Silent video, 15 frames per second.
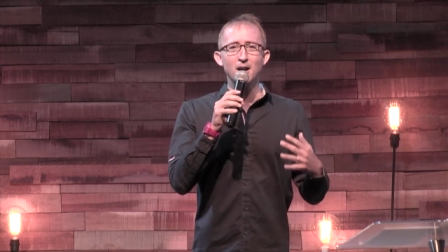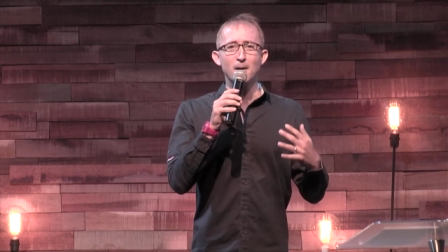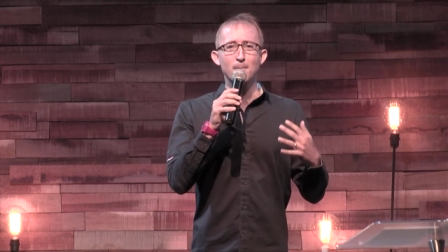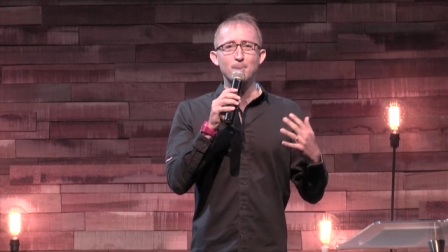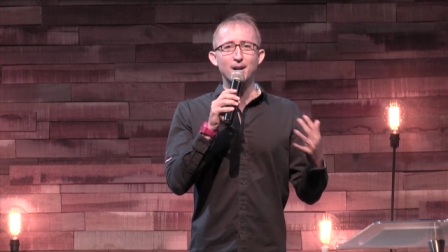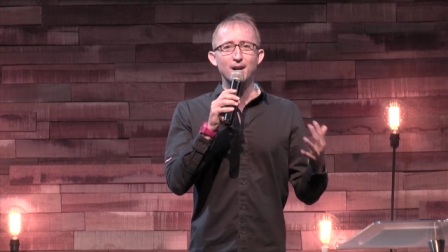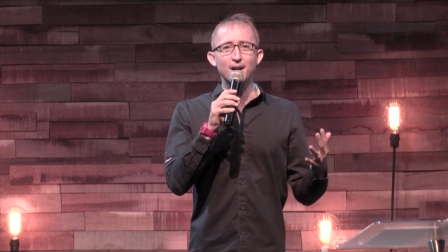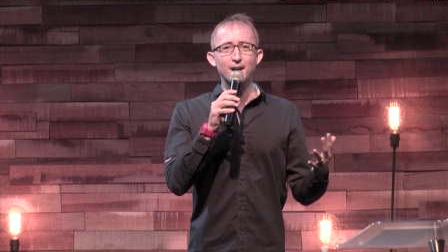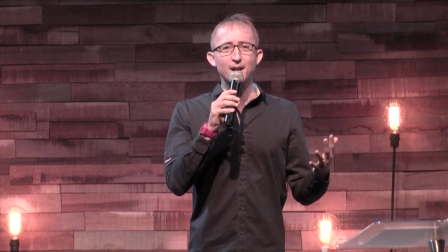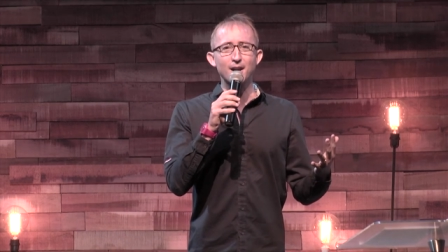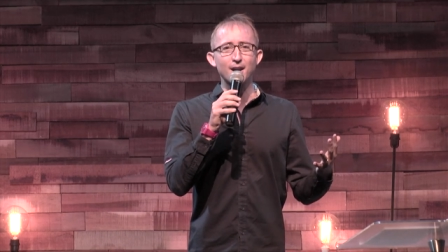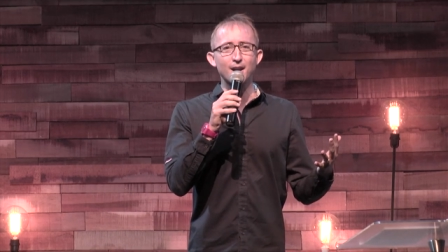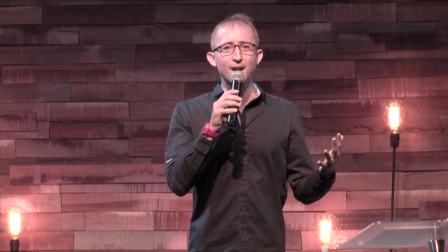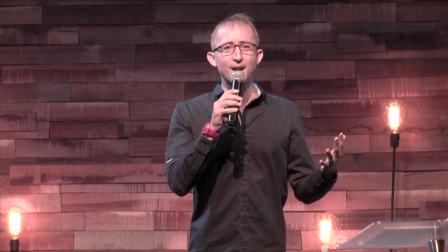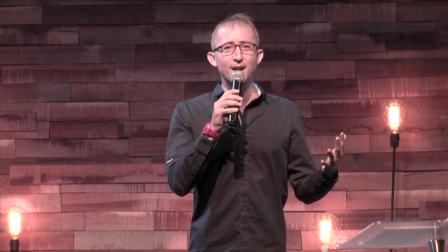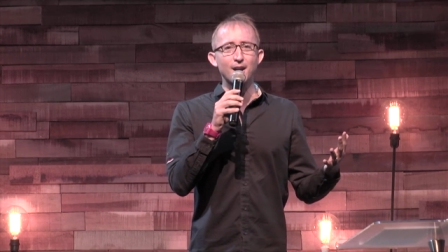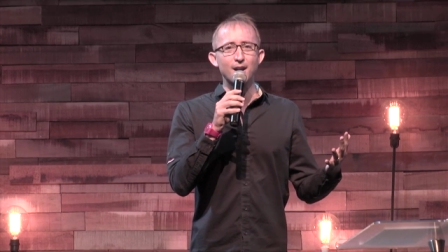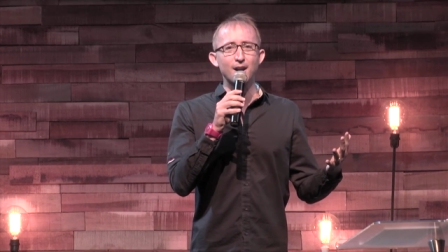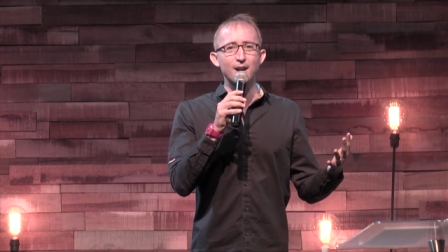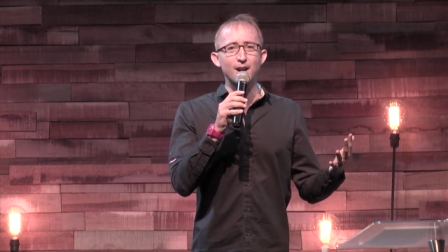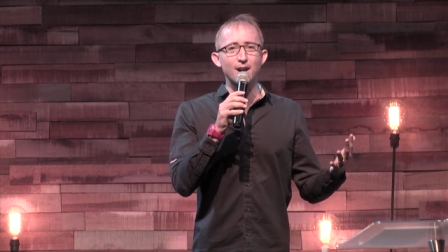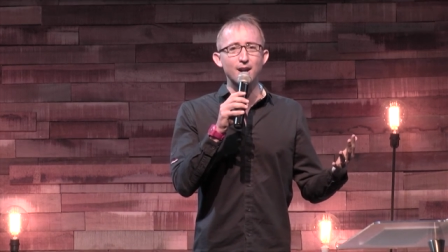
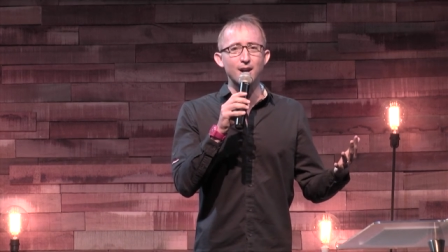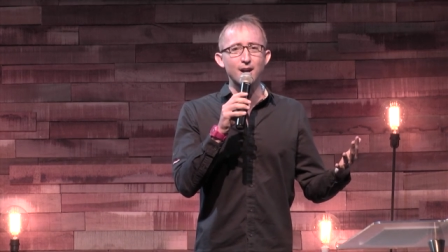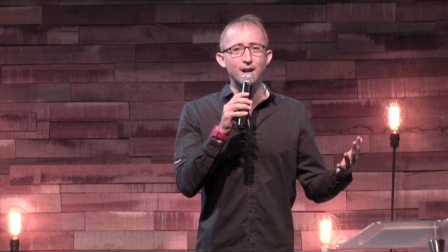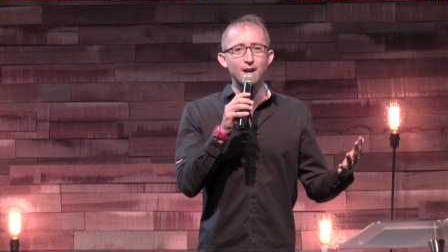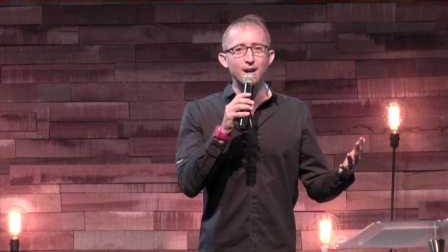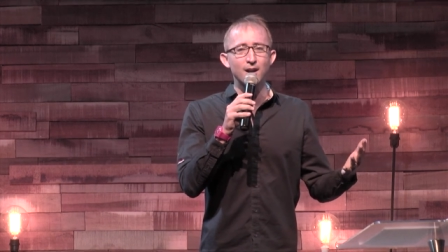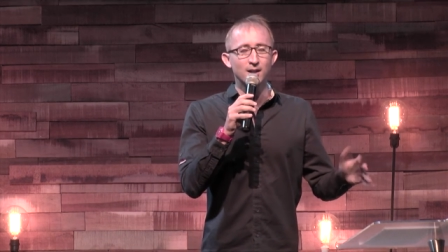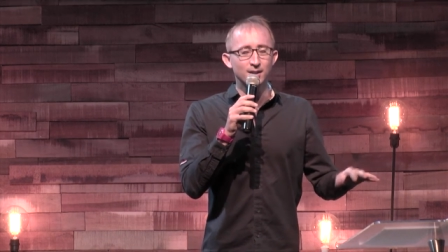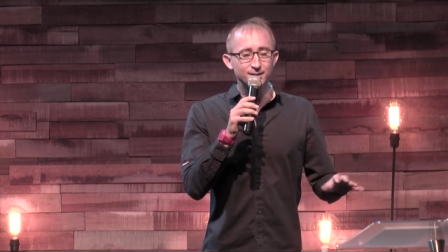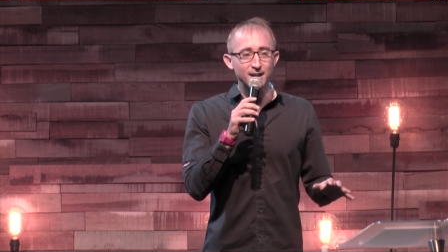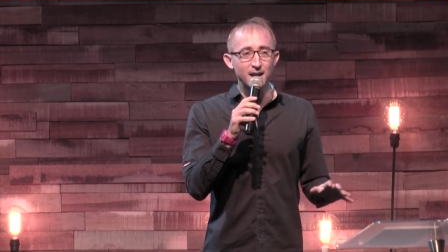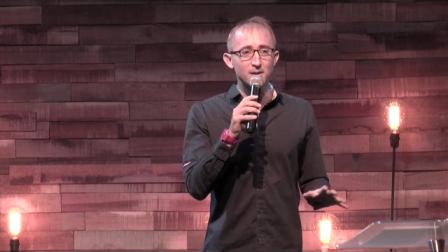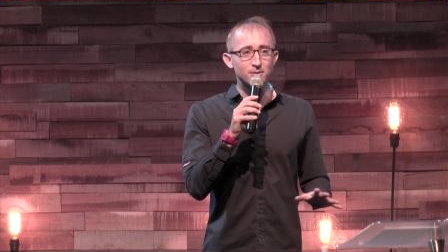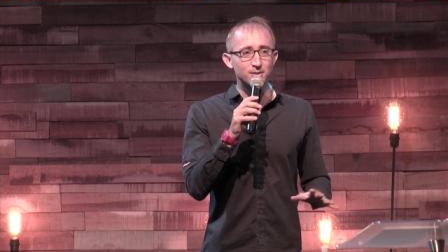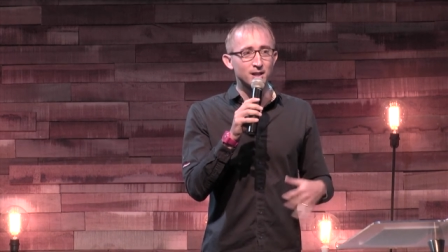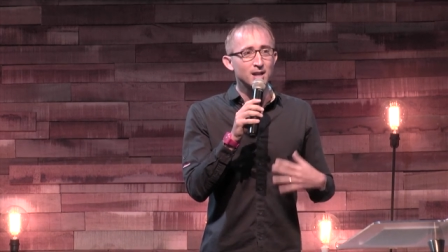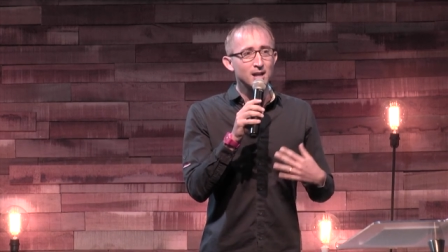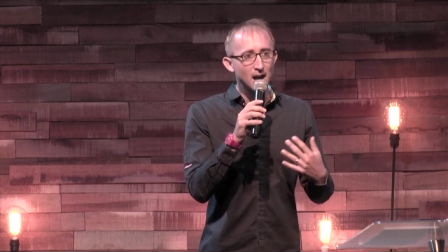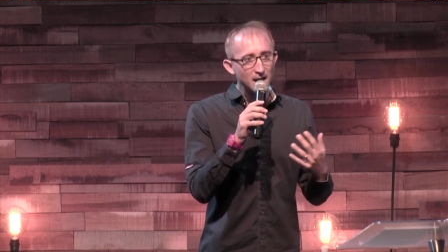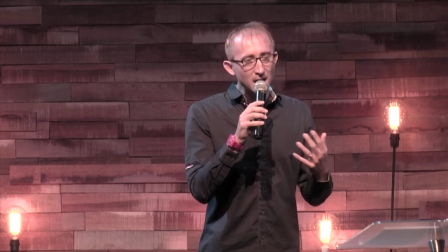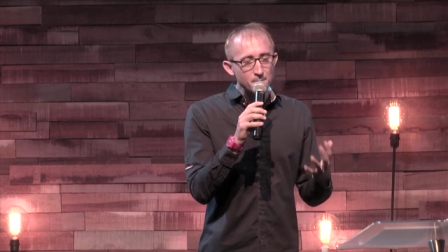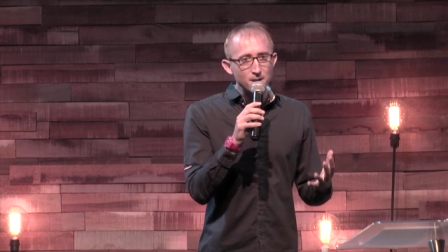brrrr sound. And
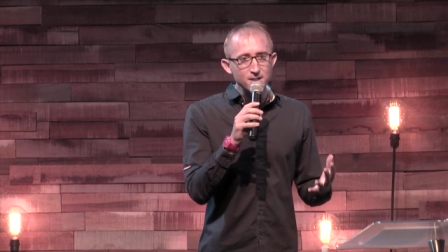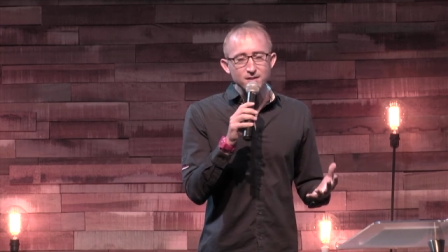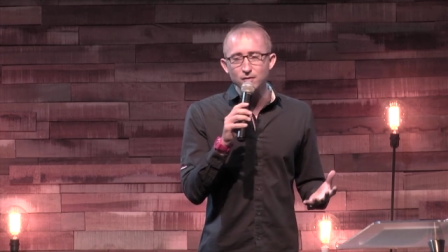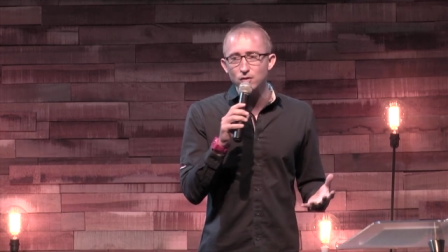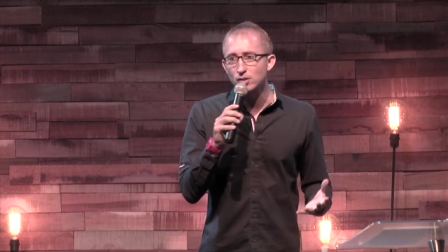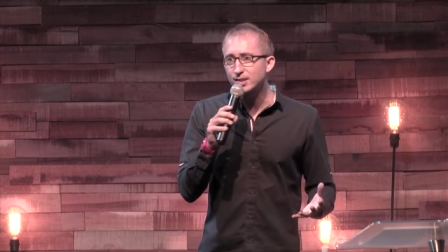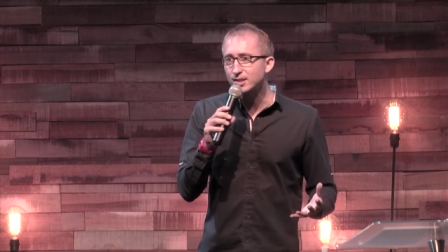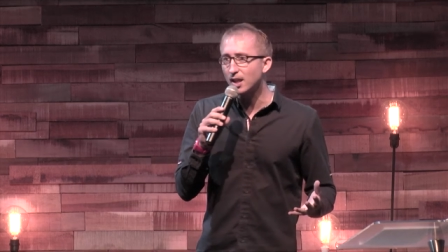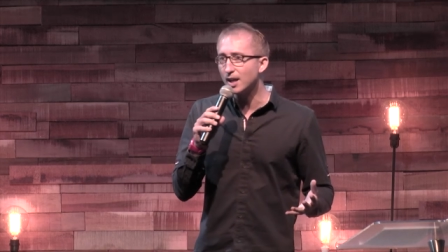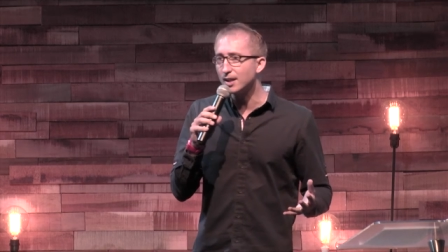I must have looked slightly